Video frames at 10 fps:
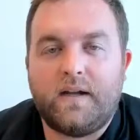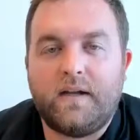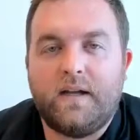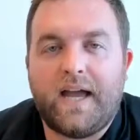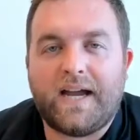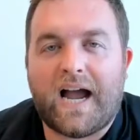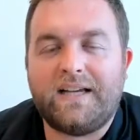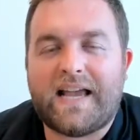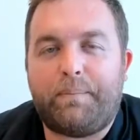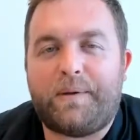Hey guys,
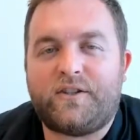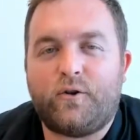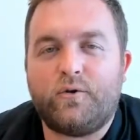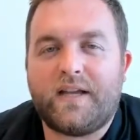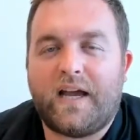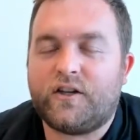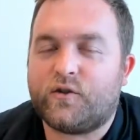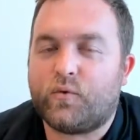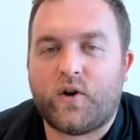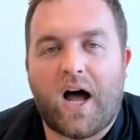happy Tuesday. Just
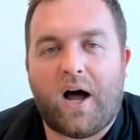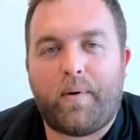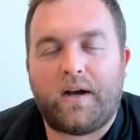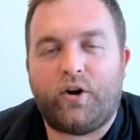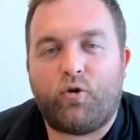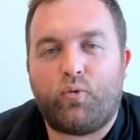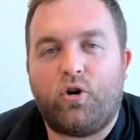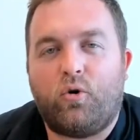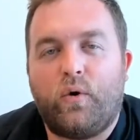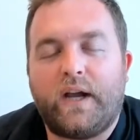wanted to hop on here real
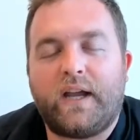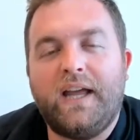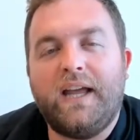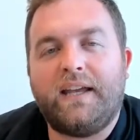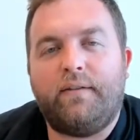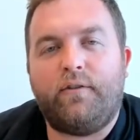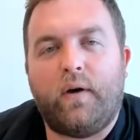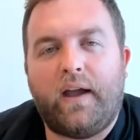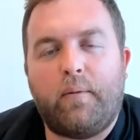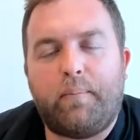quick, give you
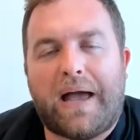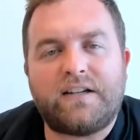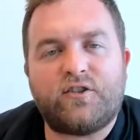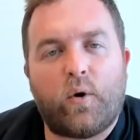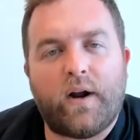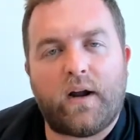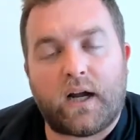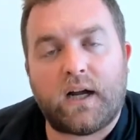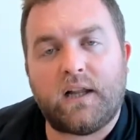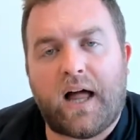a backstory on a
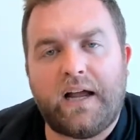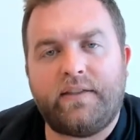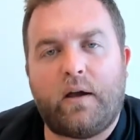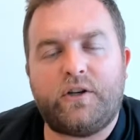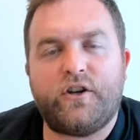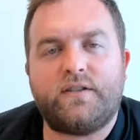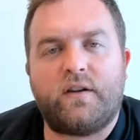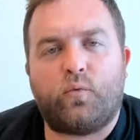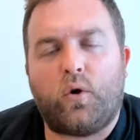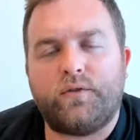client that we just
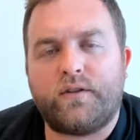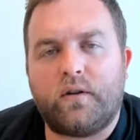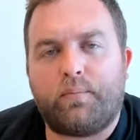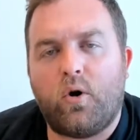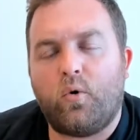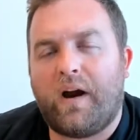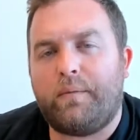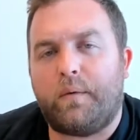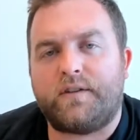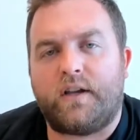enrolled into the program. It
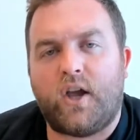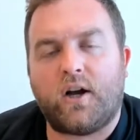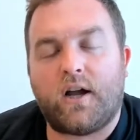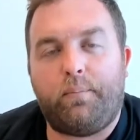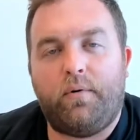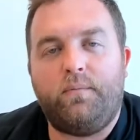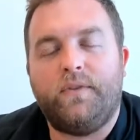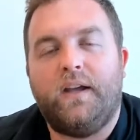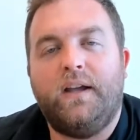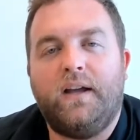was a young couple
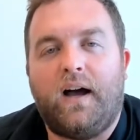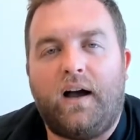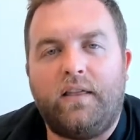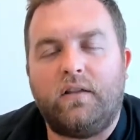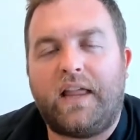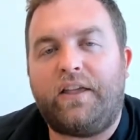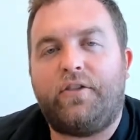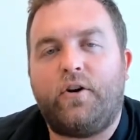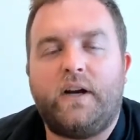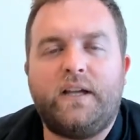in their late
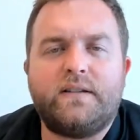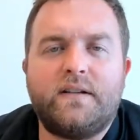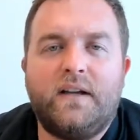30s.